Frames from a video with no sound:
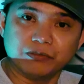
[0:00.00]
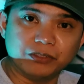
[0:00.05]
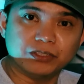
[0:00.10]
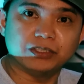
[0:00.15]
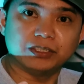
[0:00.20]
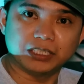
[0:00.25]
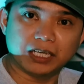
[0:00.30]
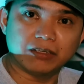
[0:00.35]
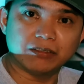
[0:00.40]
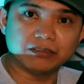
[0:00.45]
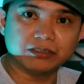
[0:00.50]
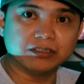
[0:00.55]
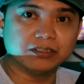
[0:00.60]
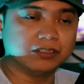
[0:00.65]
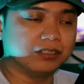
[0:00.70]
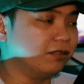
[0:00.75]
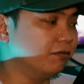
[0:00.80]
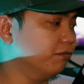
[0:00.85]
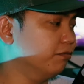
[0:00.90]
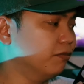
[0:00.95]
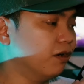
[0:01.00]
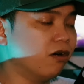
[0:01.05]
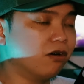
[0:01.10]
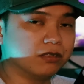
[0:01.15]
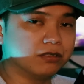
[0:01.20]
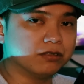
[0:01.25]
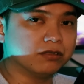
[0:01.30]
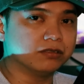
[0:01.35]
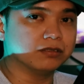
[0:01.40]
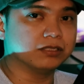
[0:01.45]
you sound good in
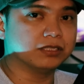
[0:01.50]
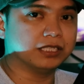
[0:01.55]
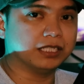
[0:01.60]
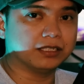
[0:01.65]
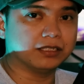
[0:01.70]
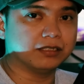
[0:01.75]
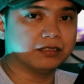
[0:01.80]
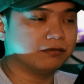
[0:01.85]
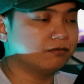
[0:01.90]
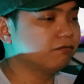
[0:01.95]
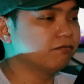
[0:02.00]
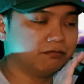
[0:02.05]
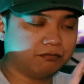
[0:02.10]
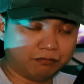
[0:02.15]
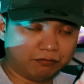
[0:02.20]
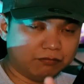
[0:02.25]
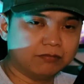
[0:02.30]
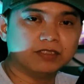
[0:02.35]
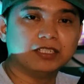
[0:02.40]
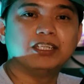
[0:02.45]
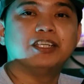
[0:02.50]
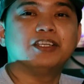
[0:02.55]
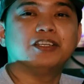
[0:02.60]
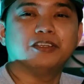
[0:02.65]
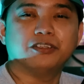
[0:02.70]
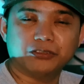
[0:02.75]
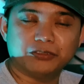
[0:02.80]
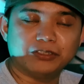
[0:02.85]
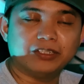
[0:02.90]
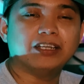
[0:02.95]
mono signal,
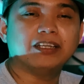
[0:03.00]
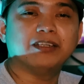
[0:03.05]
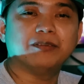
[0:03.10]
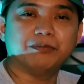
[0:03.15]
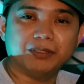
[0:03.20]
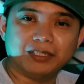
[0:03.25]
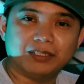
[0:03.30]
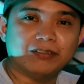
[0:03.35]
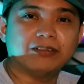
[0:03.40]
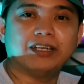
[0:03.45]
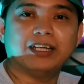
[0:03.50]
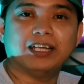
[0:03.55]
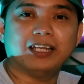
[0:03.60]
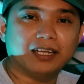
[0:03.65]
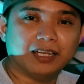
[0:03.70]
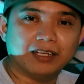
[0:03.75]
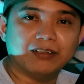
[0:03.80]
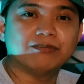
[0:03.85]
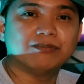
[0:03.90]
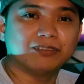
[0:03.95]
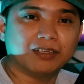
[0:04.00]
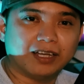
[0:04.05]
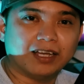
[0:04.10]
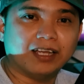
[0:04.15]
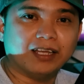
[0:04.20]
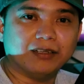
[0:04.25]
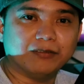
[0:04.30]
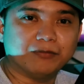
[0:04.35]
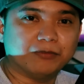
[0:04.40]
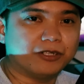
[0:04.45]
you're gonna be great and
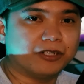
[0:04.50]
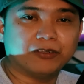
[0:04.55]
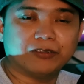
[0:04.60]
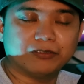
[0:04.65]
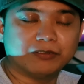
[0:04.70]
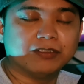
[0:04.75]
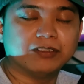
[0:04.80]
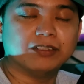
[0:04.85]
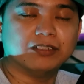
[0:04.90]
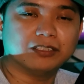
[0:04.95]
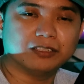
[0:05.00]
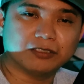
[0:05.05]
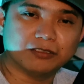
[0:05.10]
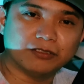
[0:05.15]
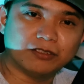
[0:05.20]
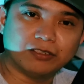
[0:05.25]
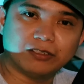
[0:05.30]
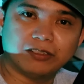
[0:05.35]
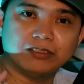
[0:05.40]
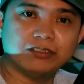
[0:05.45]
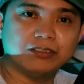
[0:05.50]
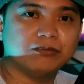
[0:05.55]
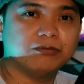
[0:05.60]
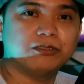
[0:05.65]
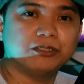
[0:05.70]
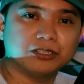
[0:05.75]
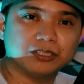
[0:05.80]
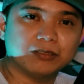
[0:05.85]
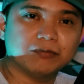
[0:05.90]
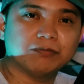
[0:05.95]
fine, bro. As long as you
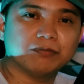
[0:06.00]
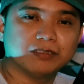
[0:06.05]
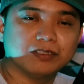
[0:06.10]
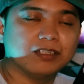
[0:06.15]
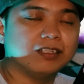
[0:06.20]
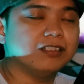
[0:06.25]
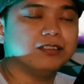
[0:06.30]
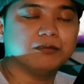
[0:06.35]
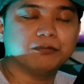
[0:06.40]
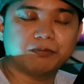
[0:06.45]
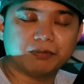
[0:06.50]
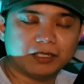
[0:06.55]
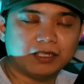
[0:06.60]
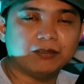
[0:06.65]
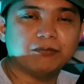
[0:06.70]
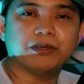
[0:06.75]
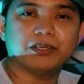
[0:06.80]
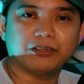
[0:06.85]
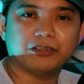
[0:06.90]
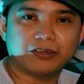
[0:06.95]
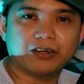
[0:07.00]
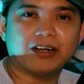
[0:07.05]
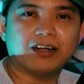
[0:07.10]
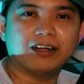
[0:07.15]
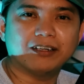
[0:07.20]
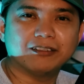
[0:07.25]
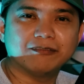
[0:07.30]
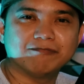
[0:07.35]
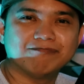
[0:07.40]
worship and you play by your heart.